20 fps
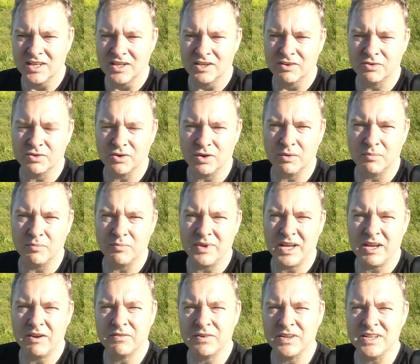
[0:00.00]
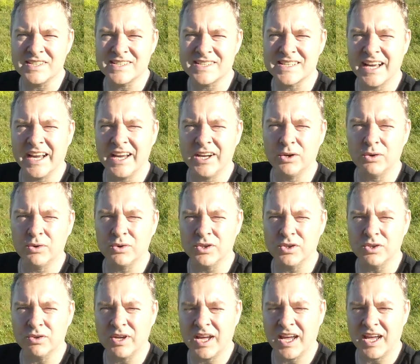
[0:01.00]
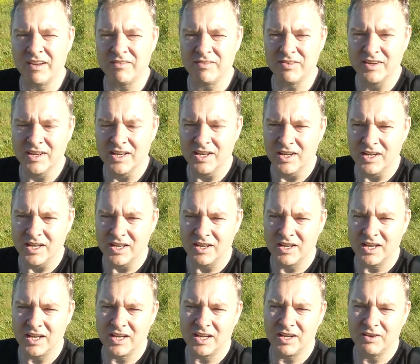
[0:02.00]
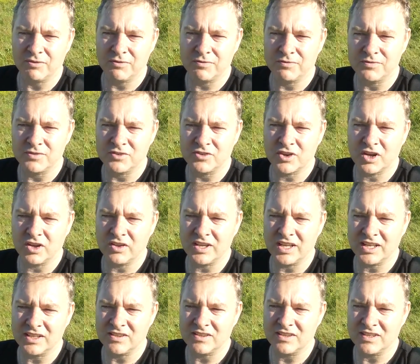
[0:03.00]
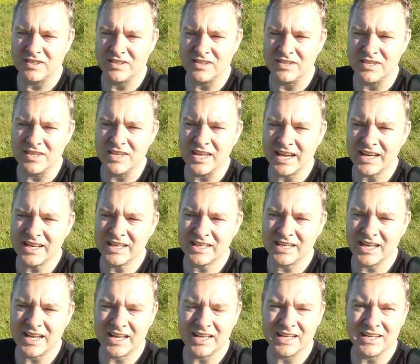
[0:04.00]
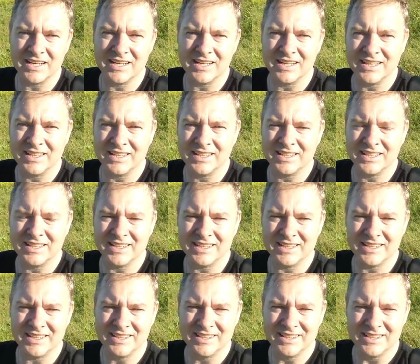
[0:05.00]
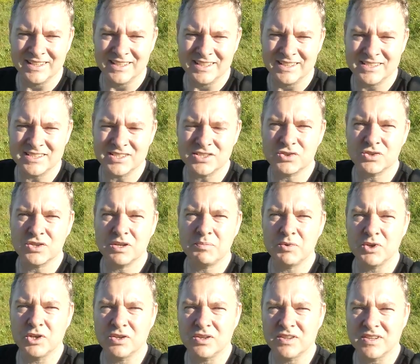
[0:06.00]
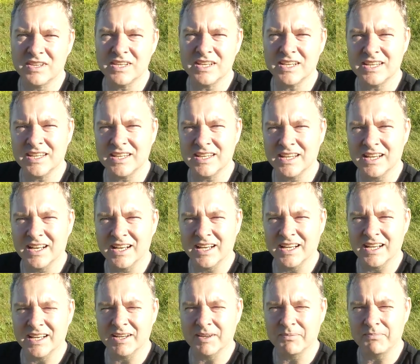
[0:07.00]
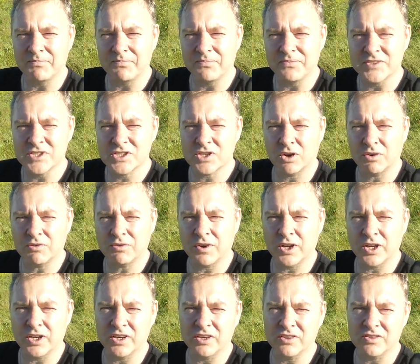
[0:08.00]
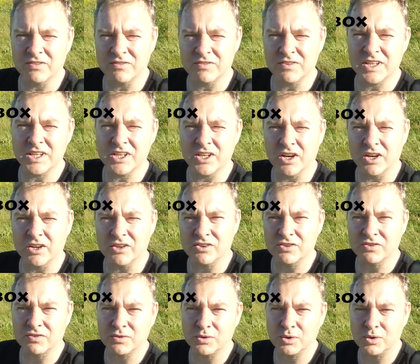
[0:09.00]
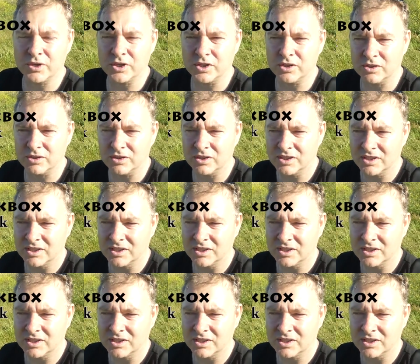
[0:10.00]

from every sale you have so that they can distribute the stock photos and videos for you.